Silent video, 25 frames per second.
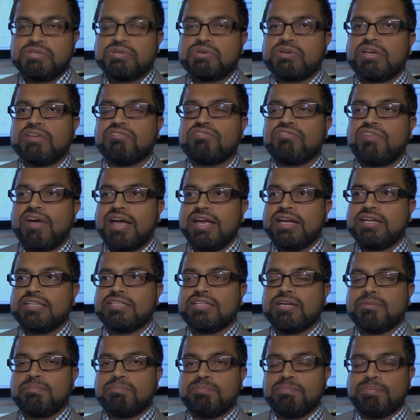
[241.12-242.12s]
you can
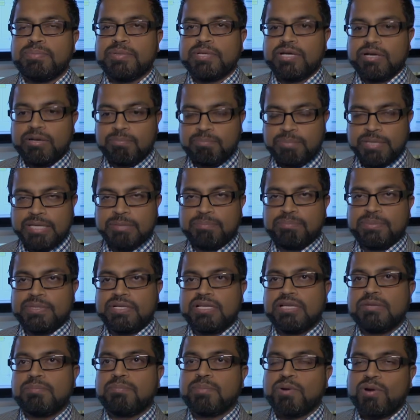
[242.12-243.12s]
find the
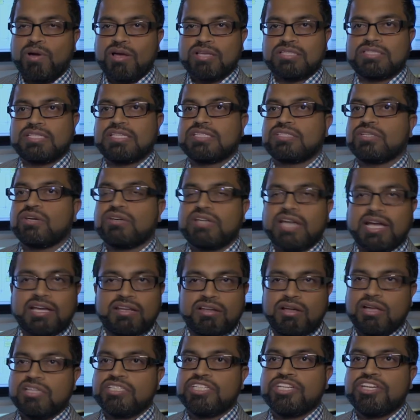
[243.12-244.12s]
people, process or
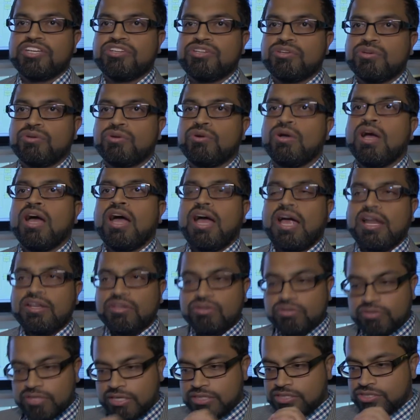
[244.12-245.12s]
technology issue,
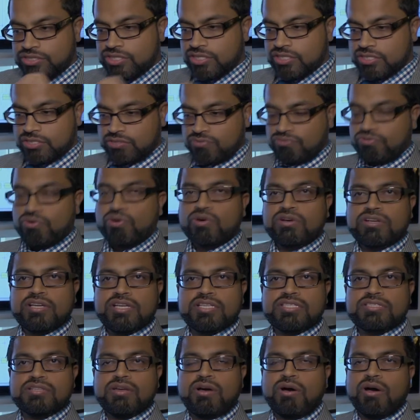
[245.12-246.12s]
and you can just
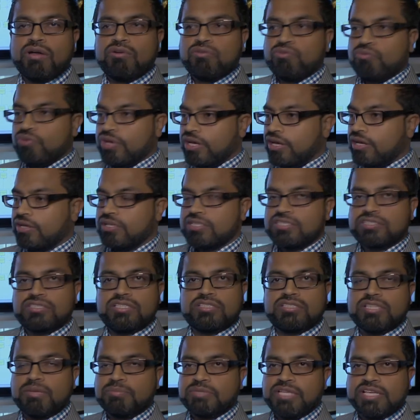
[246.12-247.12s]
focus on where is
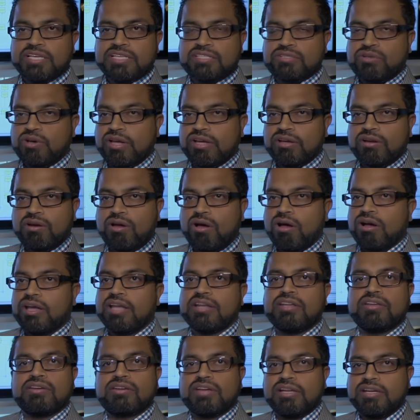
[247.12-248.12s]
the something is going wrong,
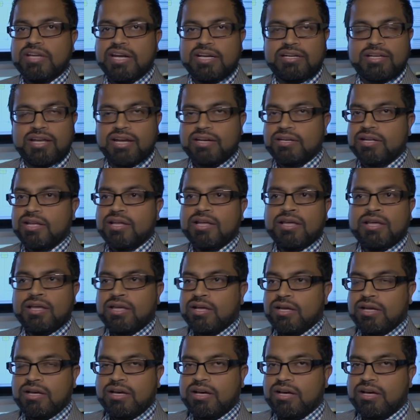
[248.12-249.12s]
and you can hit and
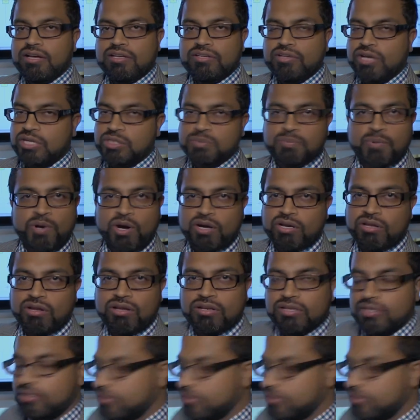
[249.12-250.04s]
you're spot on.